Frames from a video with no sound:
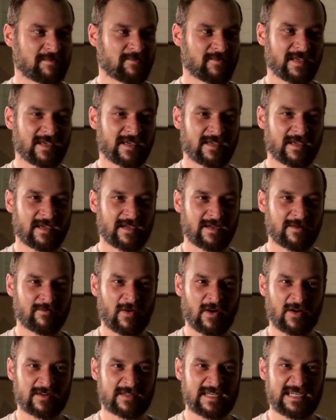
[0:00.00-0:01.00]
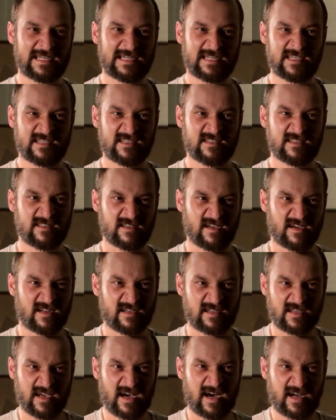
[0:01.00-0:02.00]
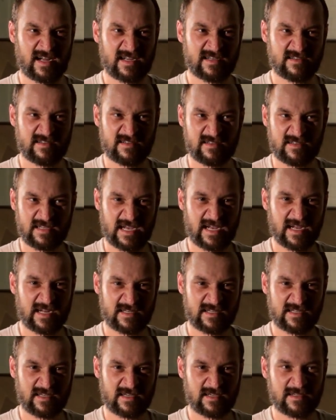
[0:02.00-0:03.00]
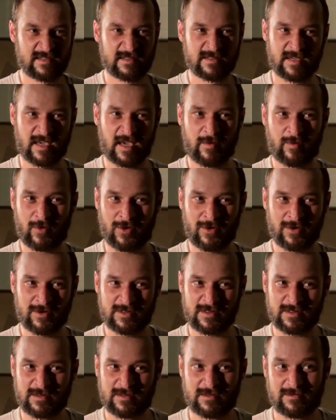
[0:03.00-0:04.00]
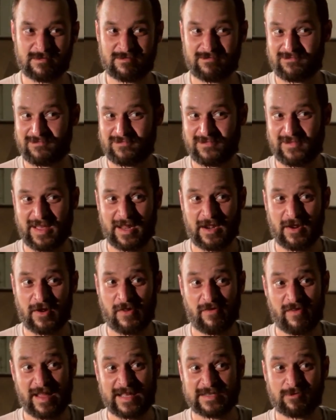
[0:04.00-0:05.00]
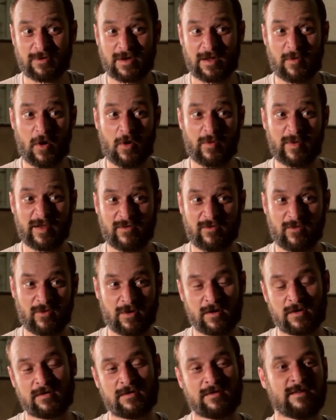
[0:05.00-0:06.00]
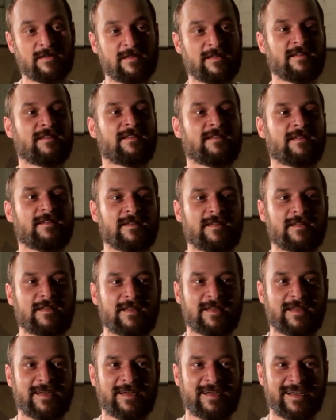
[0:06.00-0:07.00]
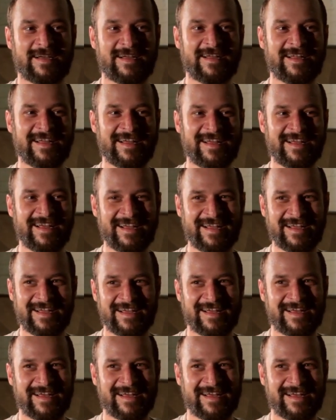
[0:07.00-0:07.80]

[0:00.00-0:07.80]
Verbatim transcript: I'm thinking martinis on a yacht decked in skateboards. I don't know, that's what I'm hoping for. Hell yeah.